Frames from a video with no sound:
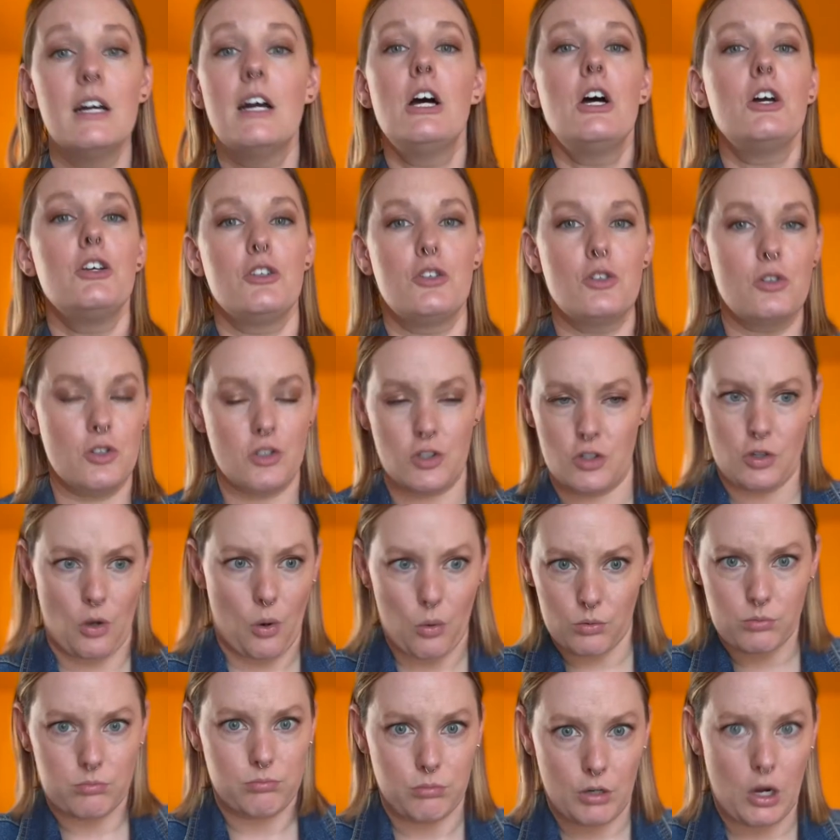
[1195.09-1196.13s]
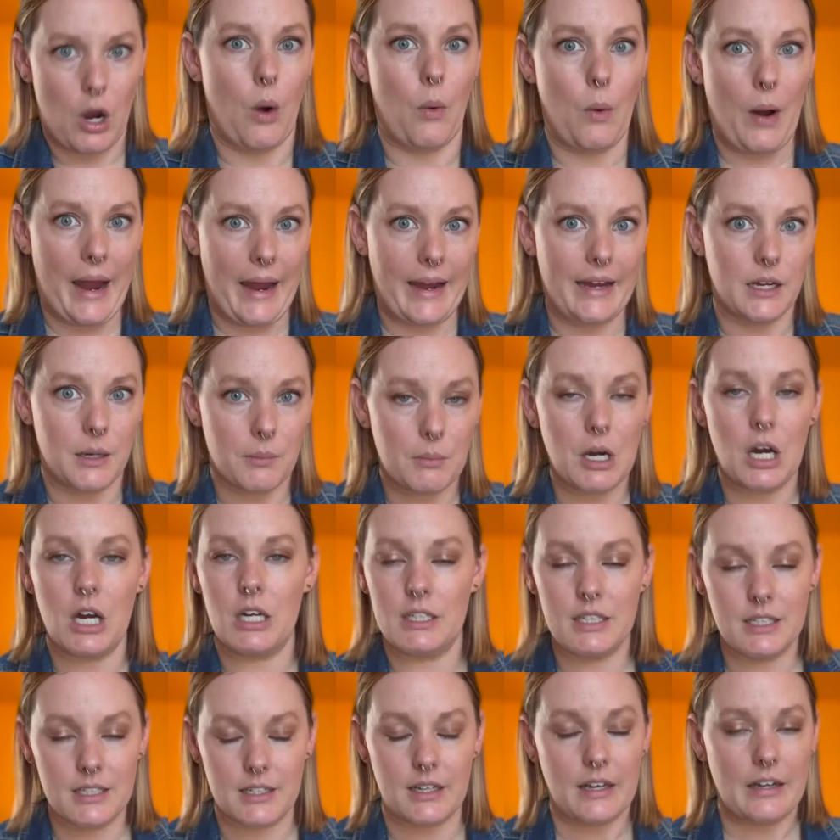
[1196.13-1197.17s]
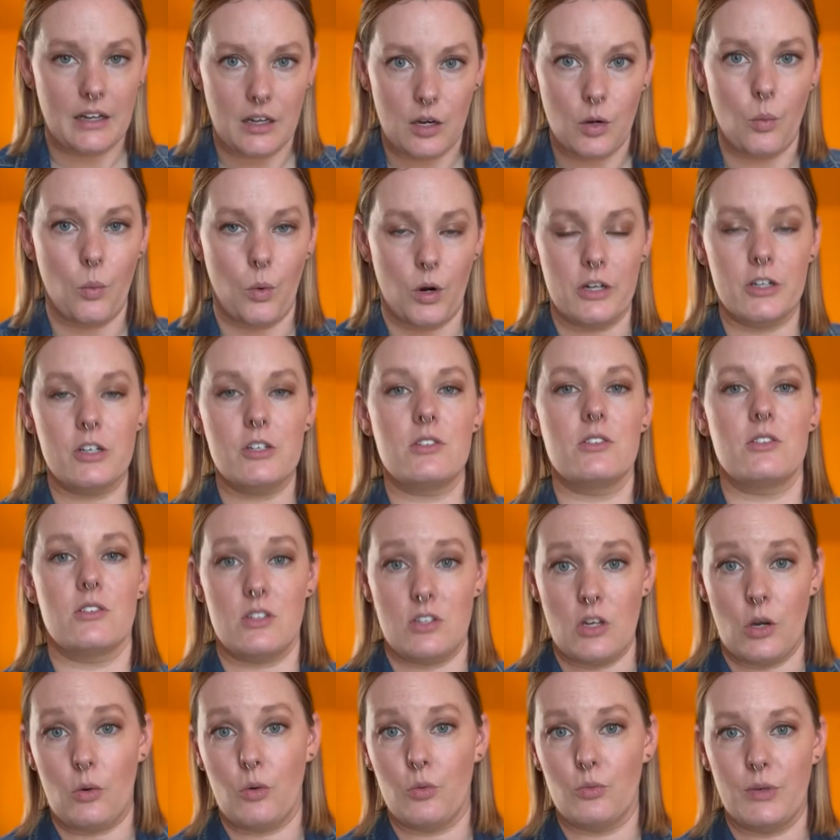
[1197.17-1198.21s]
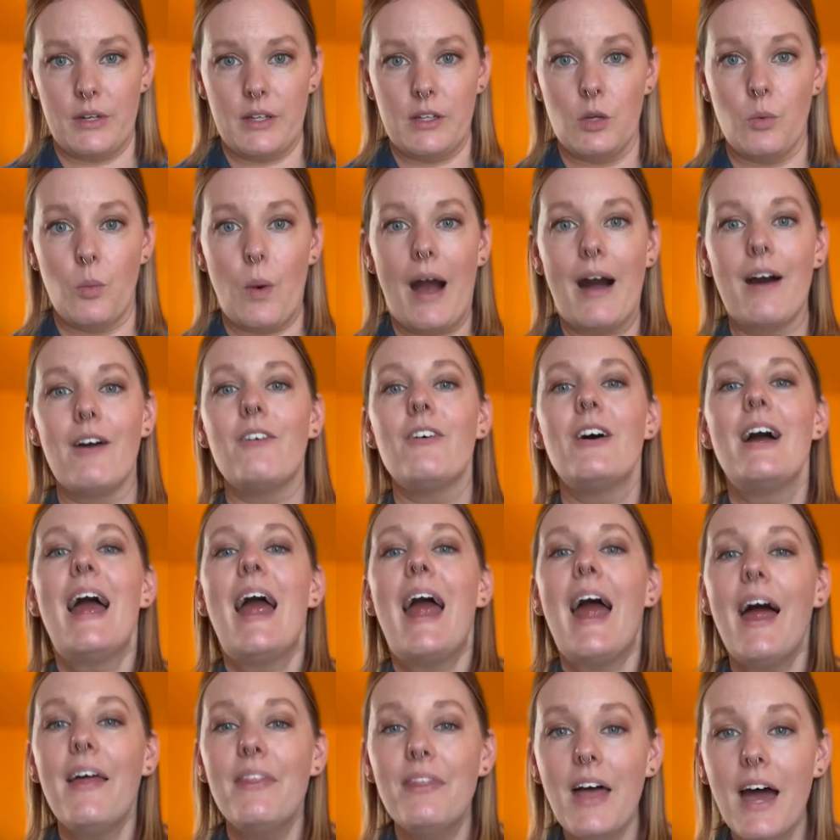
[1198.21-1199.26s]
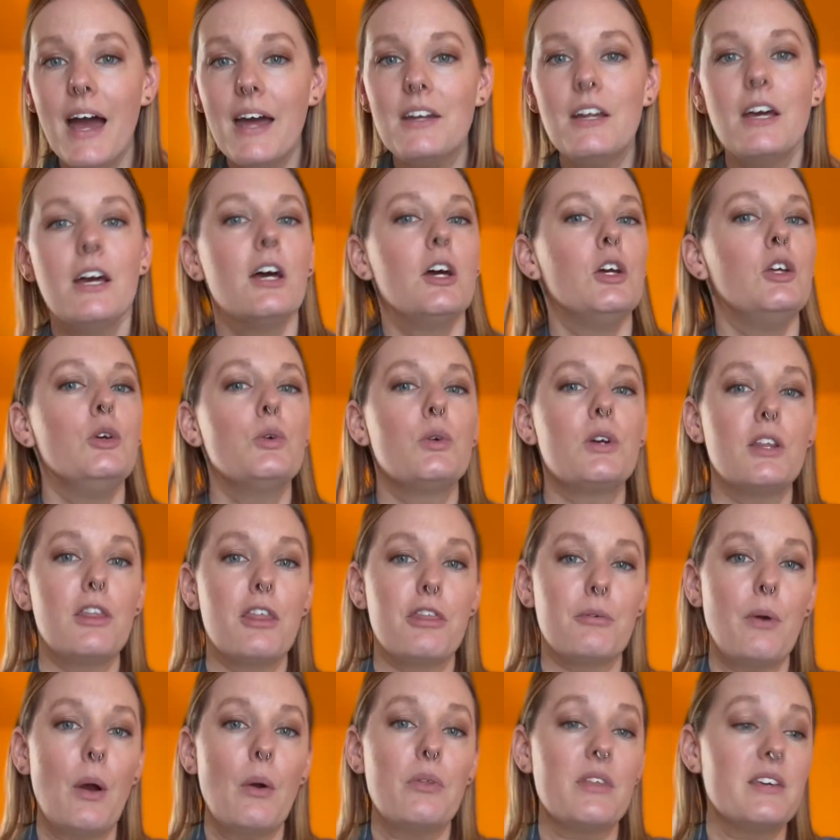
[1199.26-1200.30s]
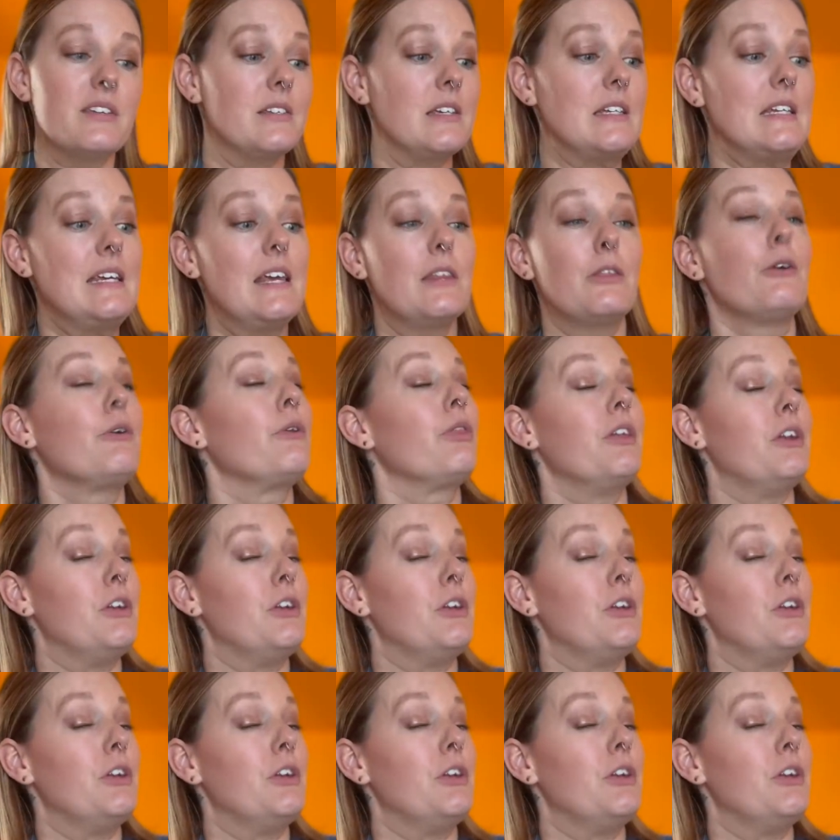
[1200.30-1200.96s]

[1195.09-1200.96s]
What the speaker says: You just don't go ham on it, and it works still really well. And then you can throw this in either the